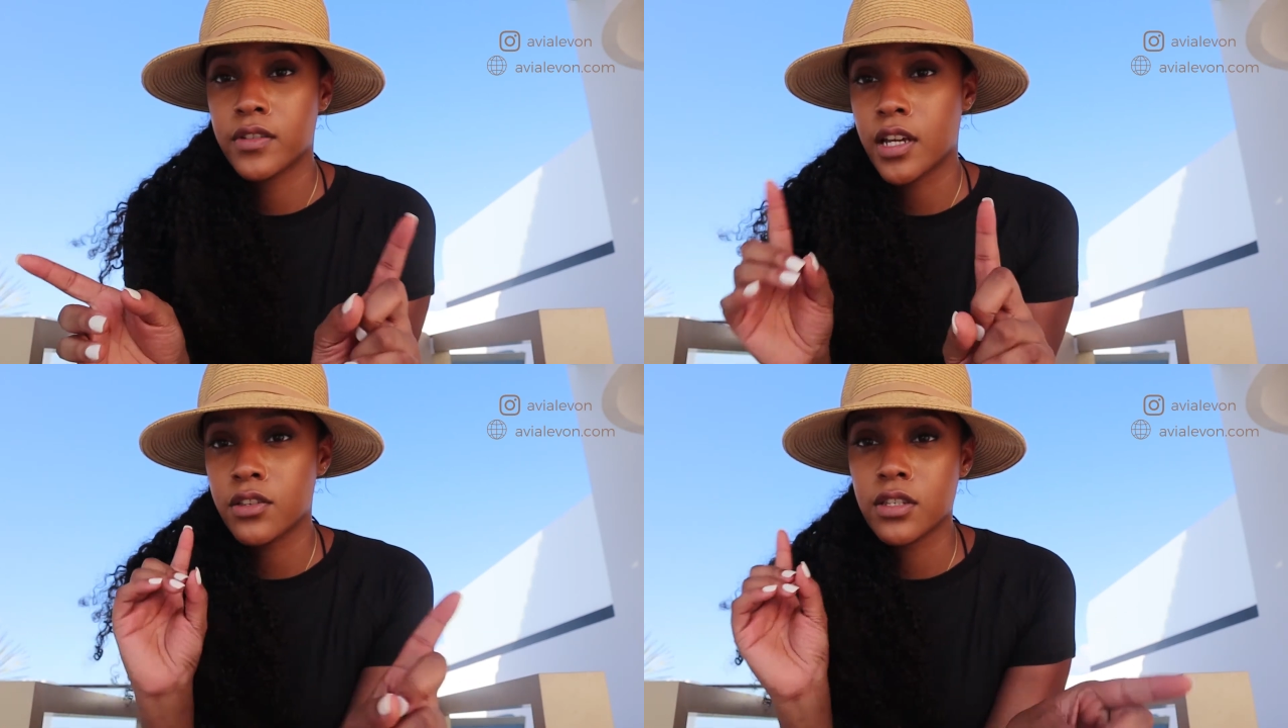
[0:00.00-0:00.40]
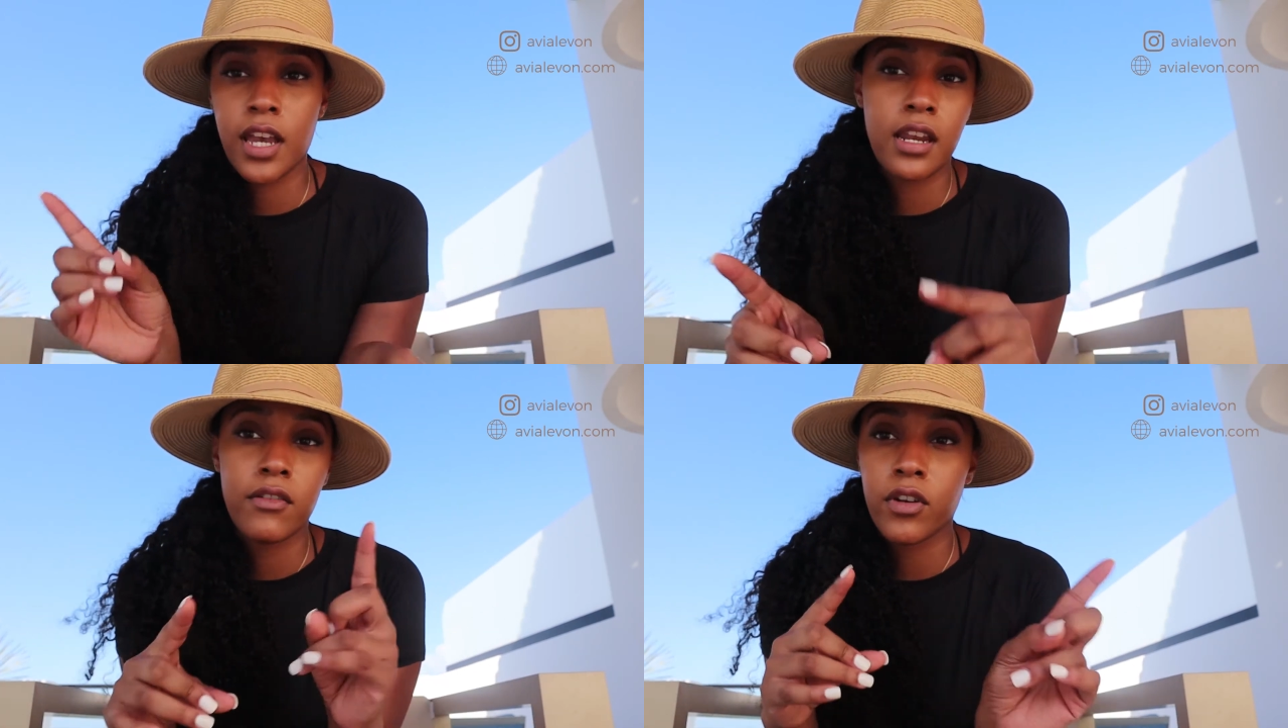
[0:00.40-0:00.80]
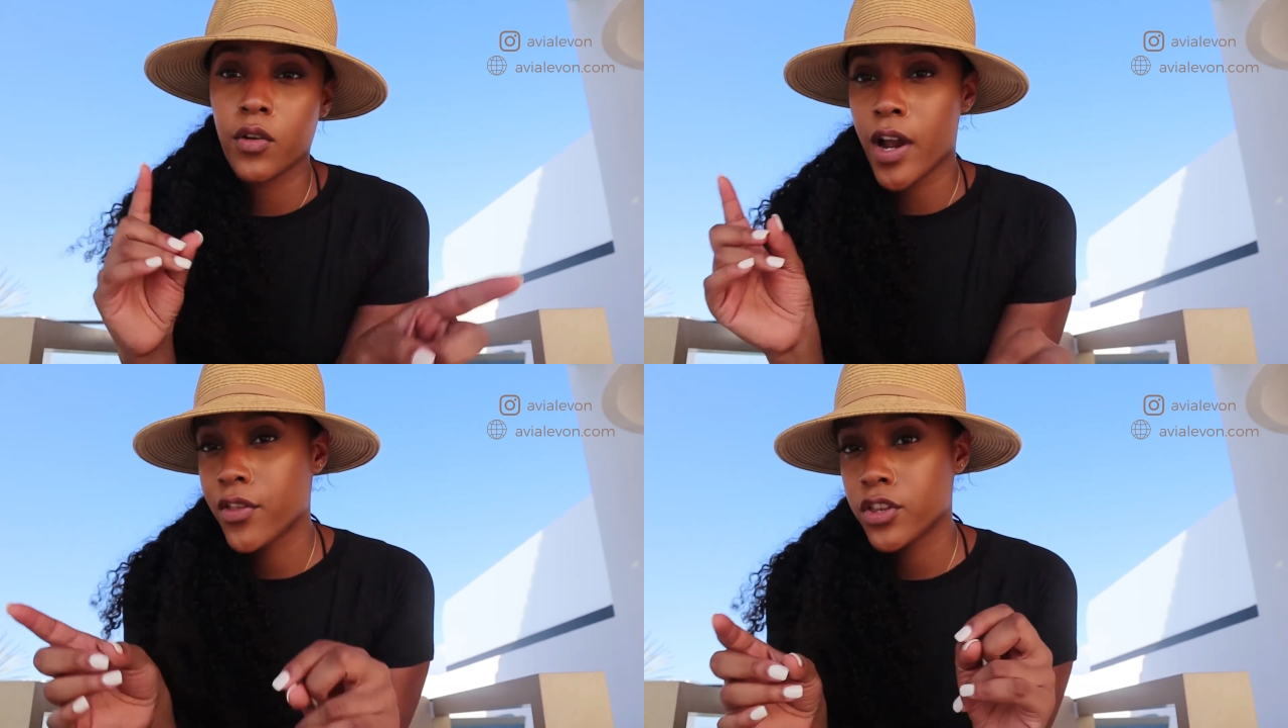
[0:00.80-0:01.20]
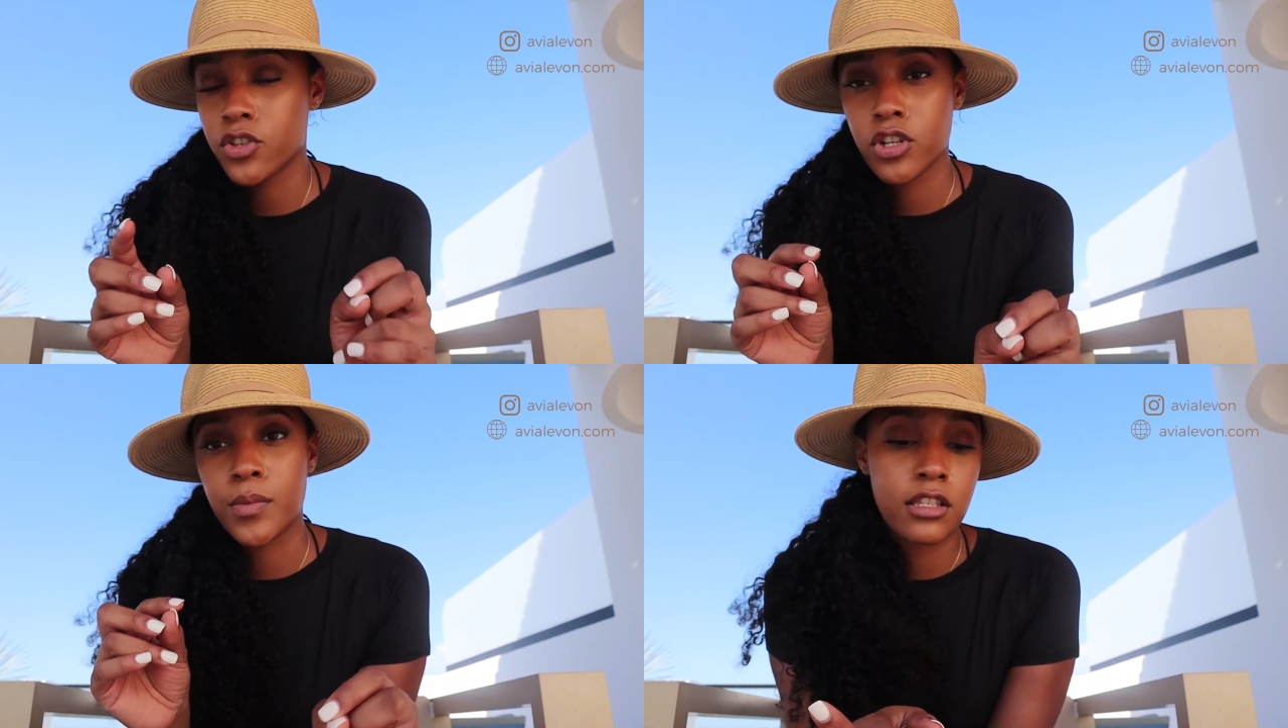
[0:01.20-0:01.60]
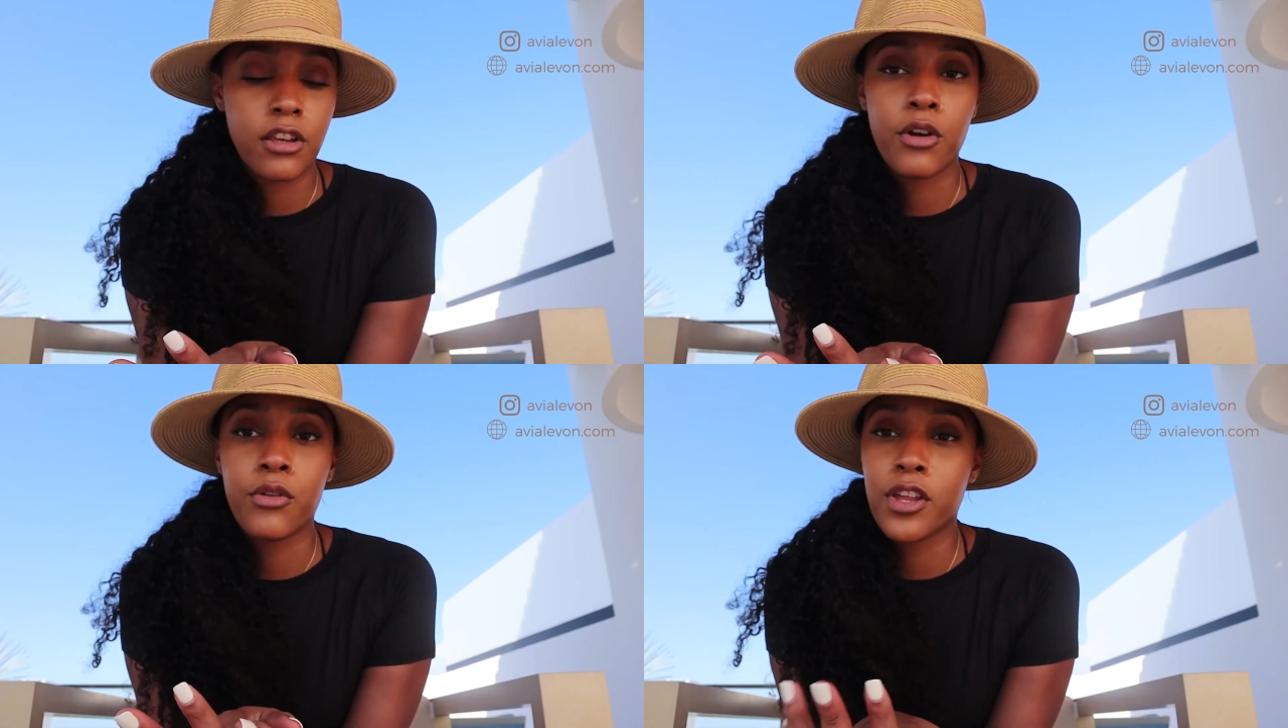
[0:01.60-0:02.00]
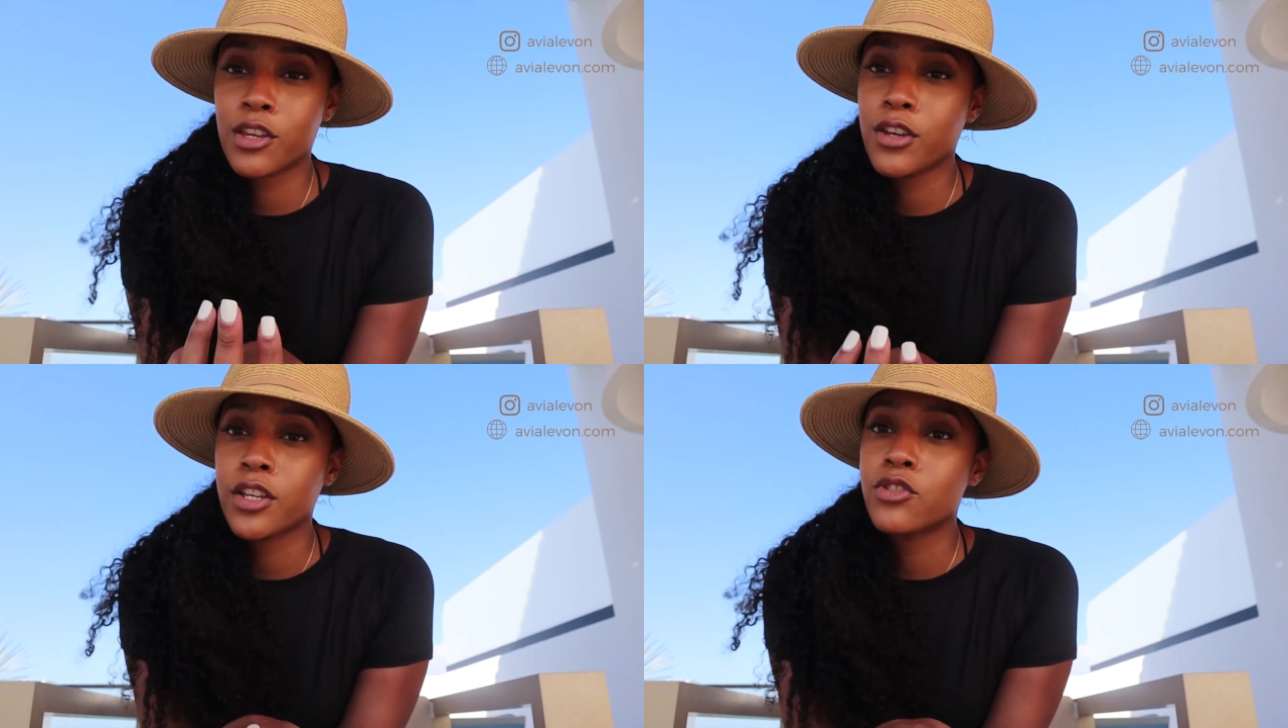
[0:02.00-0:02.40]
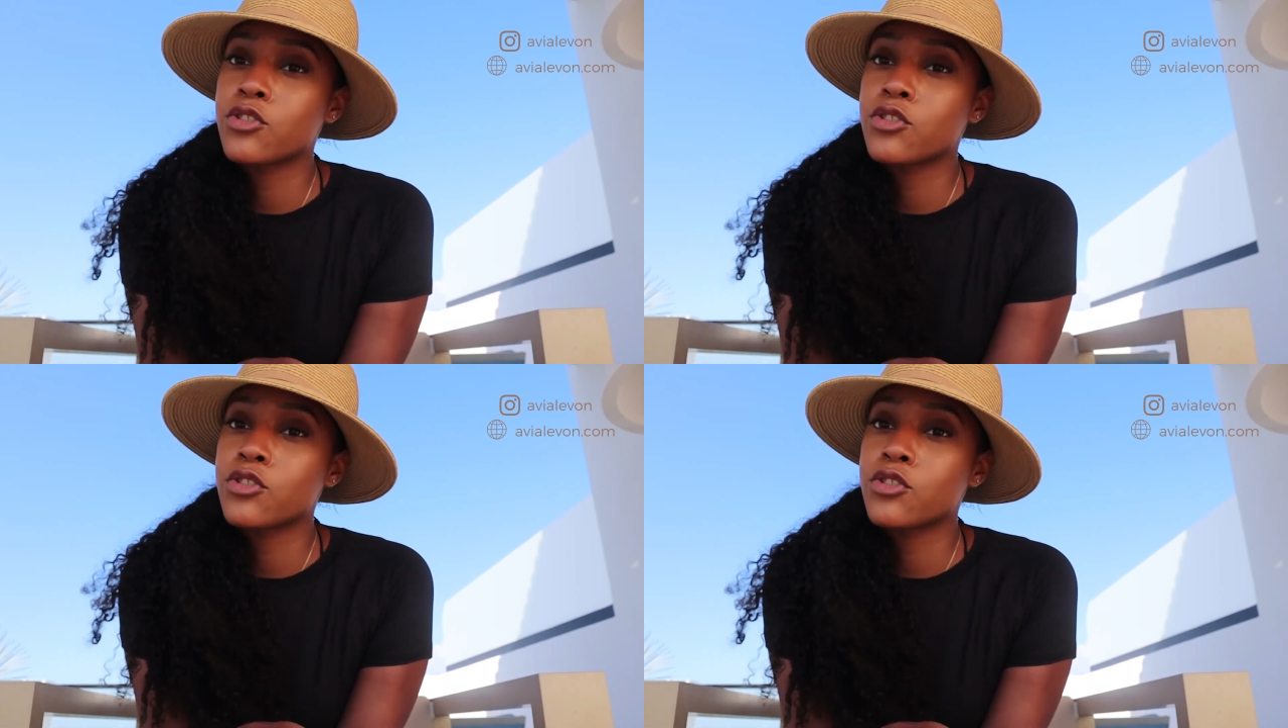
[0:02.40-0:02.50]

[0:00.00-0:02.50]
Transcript: done just kind of around this trip. So thank you guys